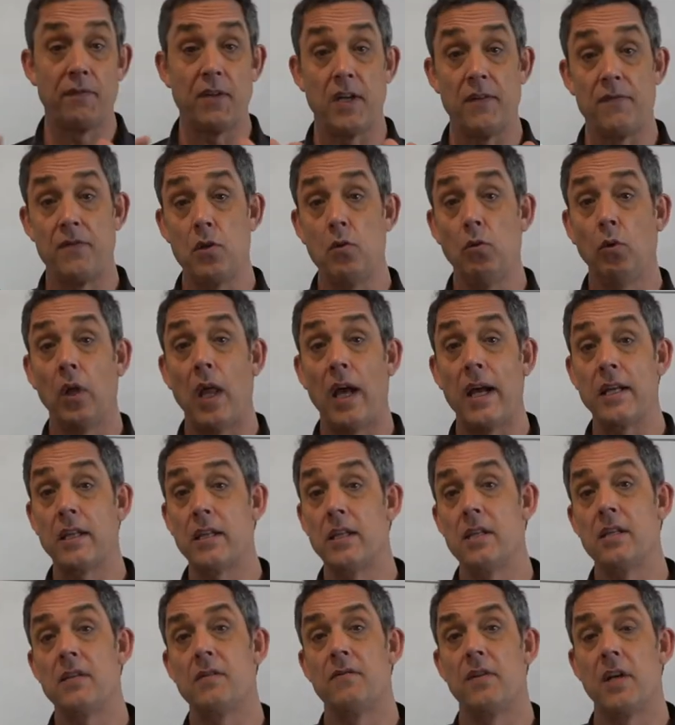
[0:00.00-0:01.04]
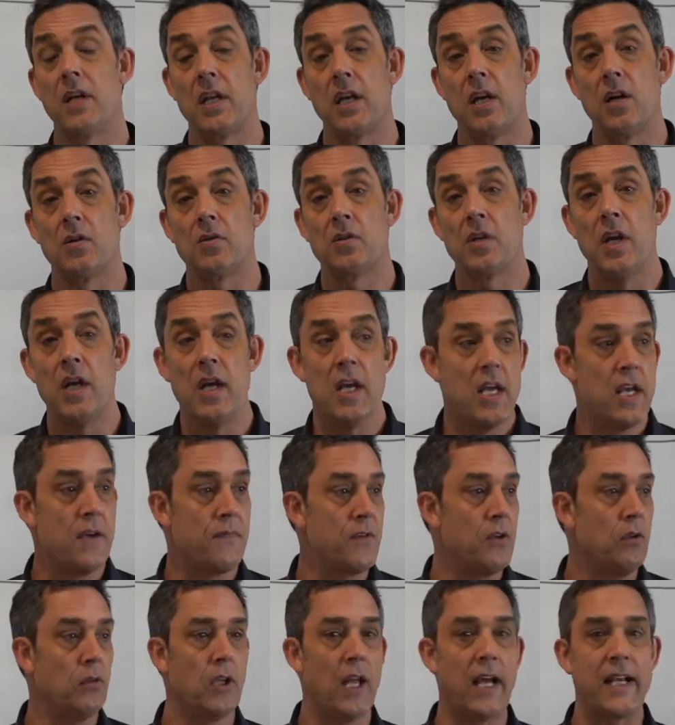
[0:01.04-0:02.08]
And if you like these videos, if
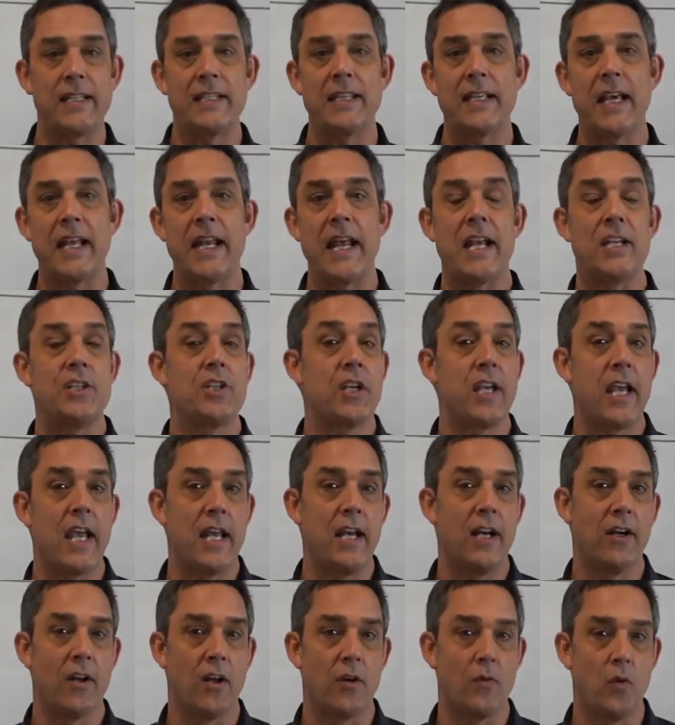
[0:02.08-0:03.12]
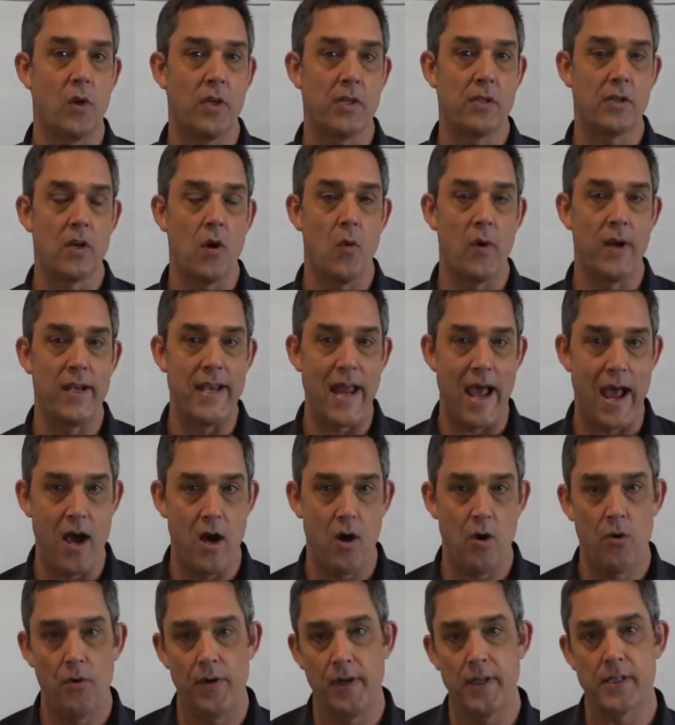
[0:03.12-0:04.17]
you like to get educated on what's going
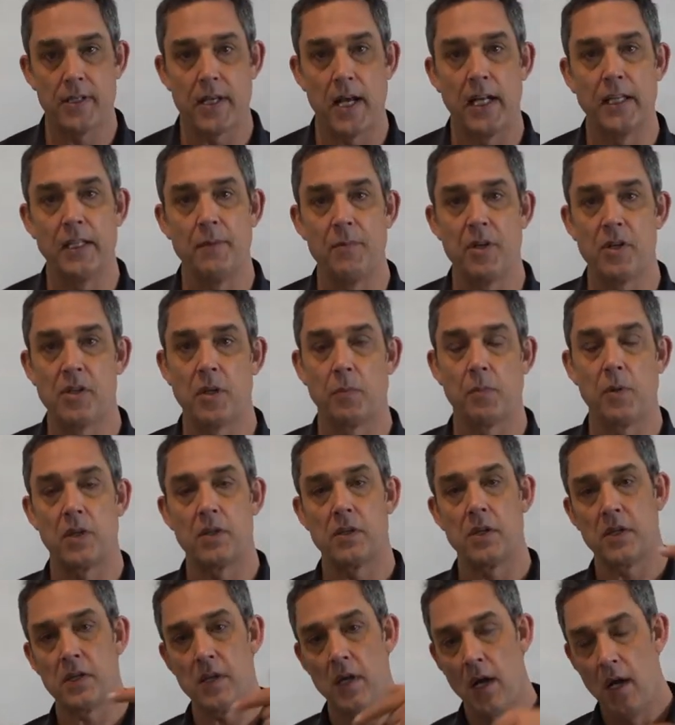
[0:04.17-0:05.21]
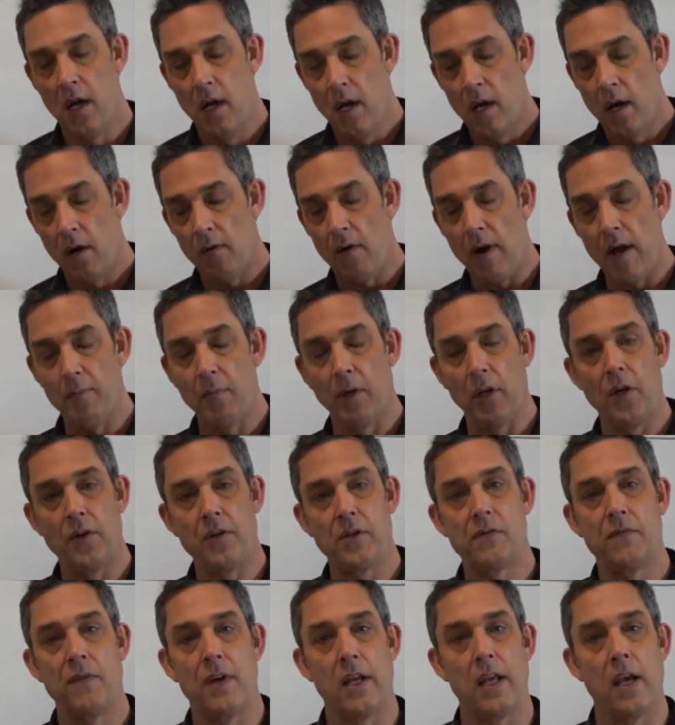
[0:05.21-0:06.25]
down inside the music business, right below
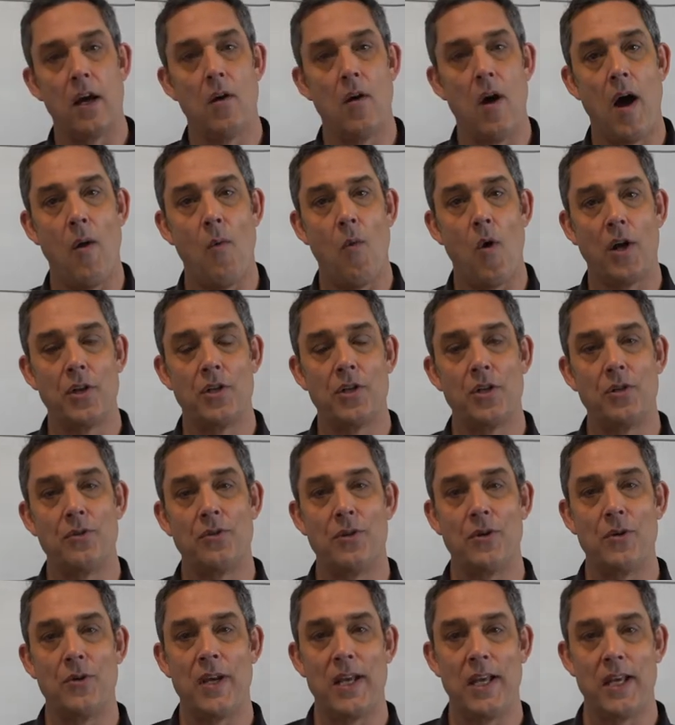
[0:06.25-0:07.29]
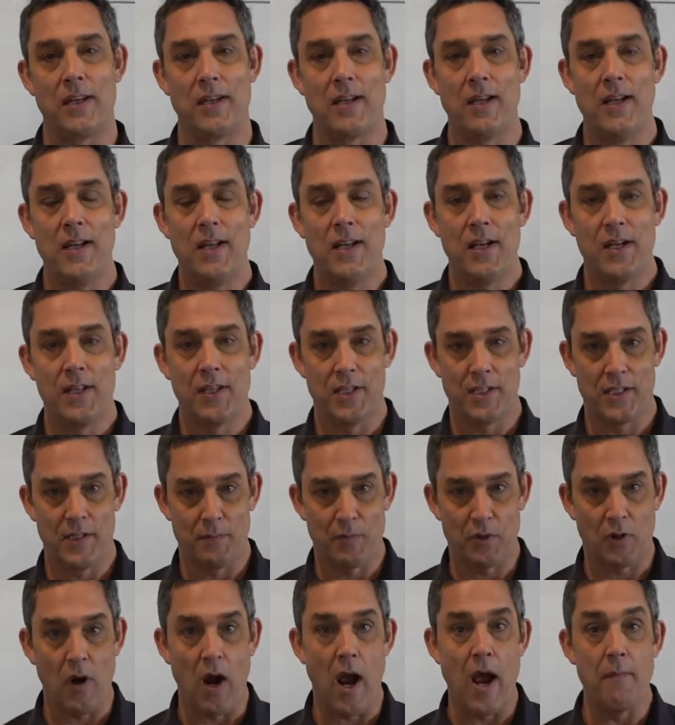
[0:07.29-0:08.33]
this video, I want you to hit the
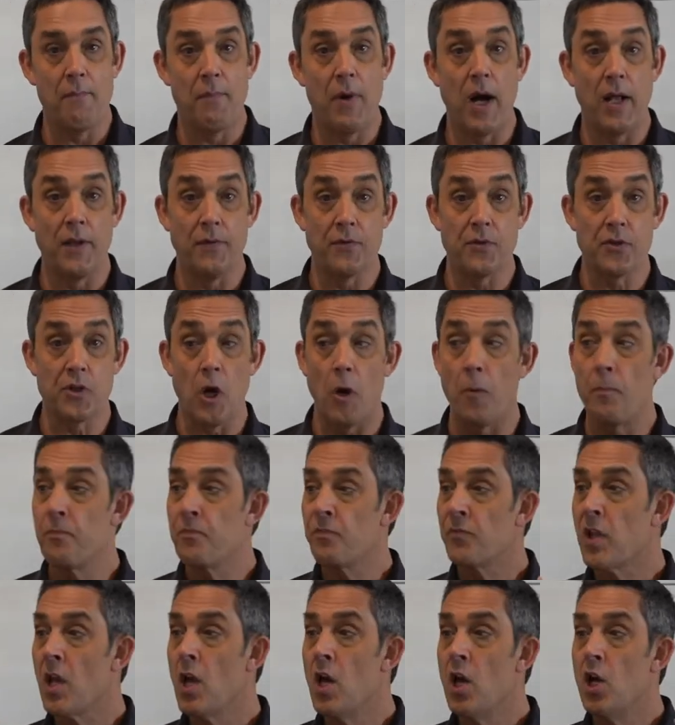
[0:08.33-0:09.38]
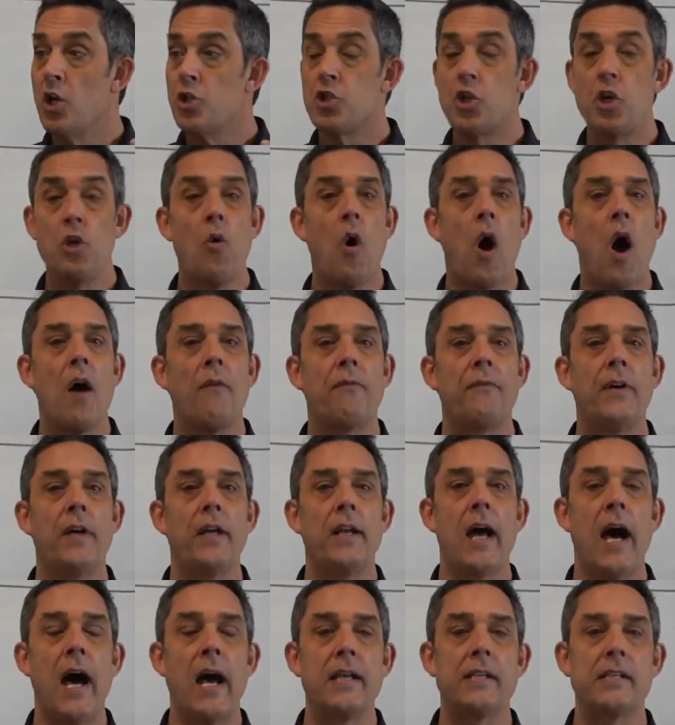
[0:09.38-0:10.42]
subscribe button. So too
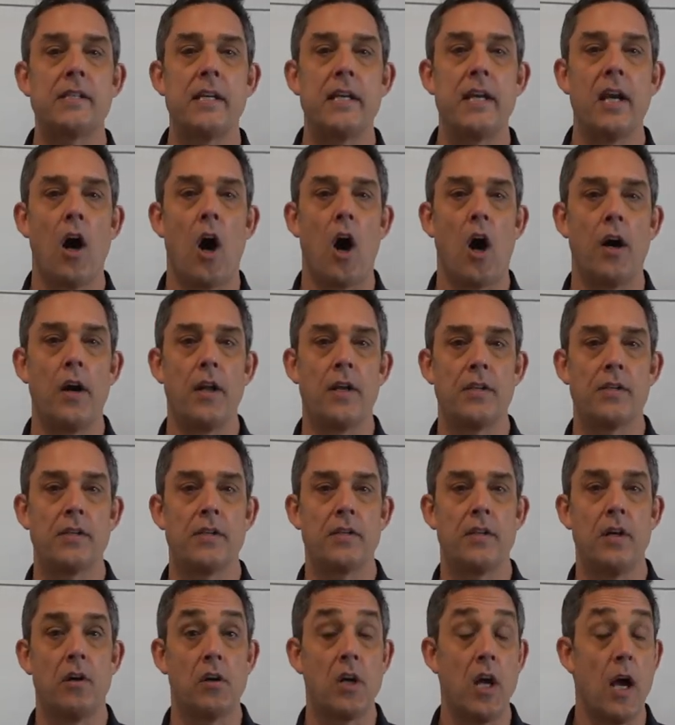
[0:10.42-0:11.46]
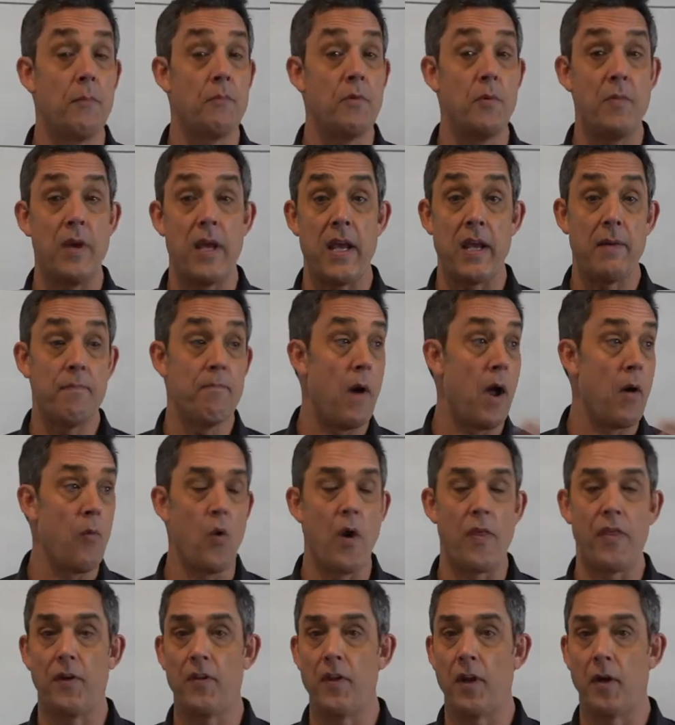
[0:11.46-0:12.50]
often I see artists, they'll come to me, my,
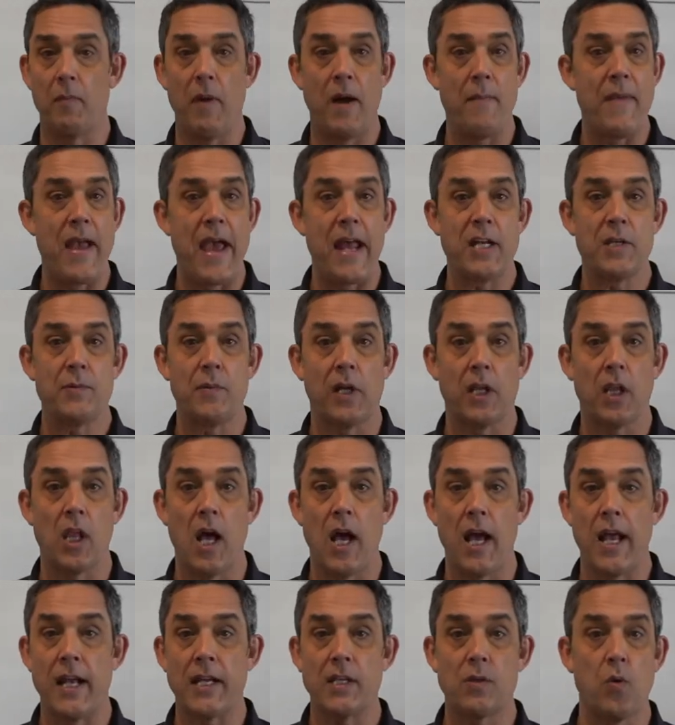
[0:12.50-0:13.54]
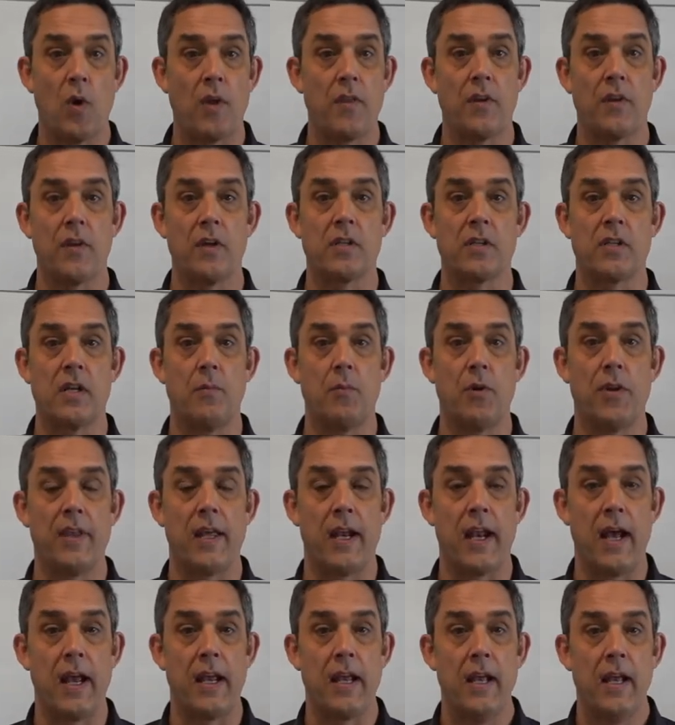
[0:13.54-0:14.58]
whether they're my management clients, whether they're someone
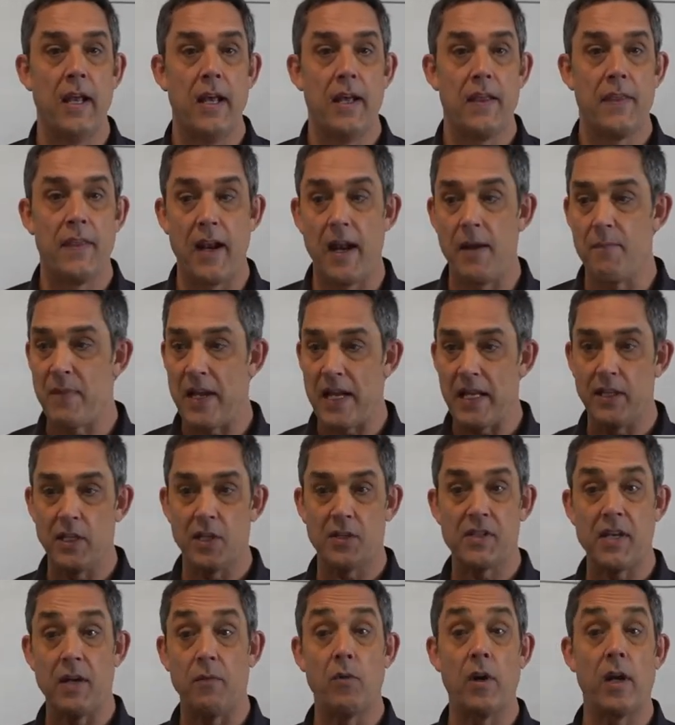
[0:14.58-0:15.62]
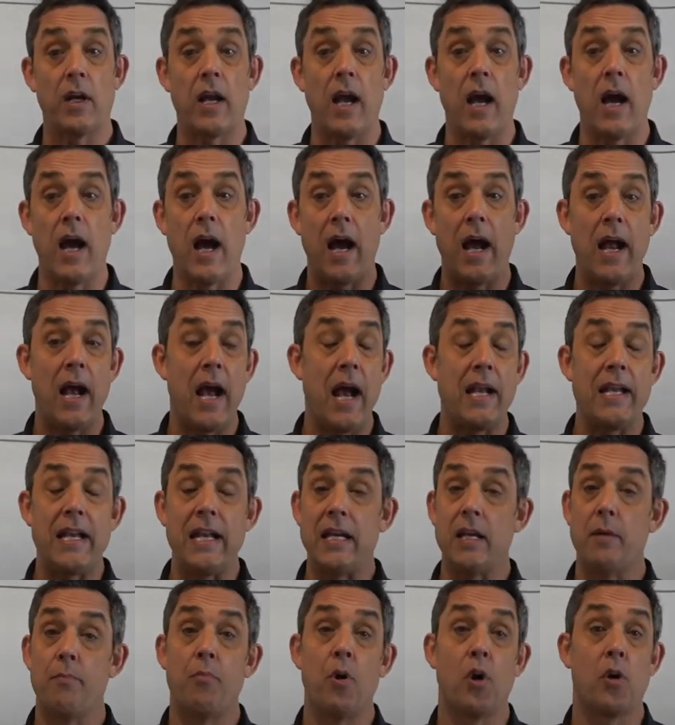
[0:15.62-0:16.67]
that I, that I meet, and they'll say, Rick, I, I
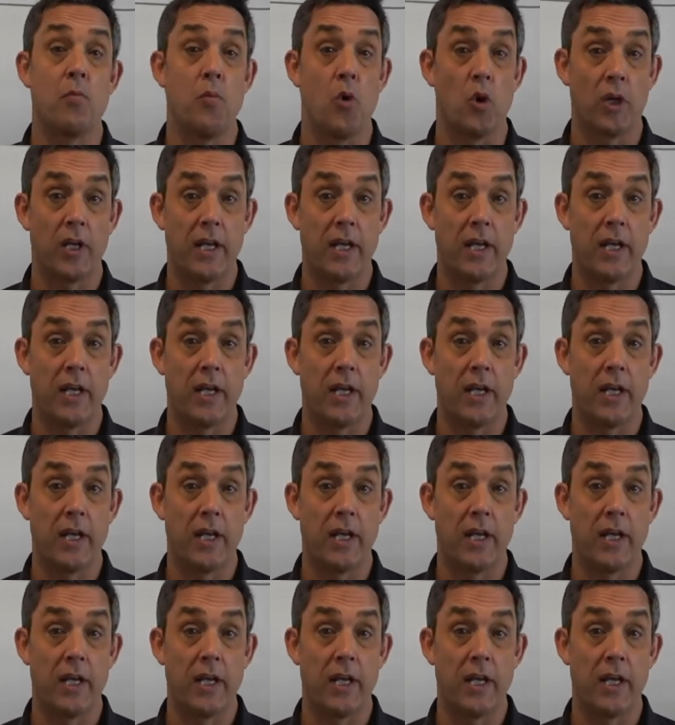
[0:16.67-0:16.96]
need to book more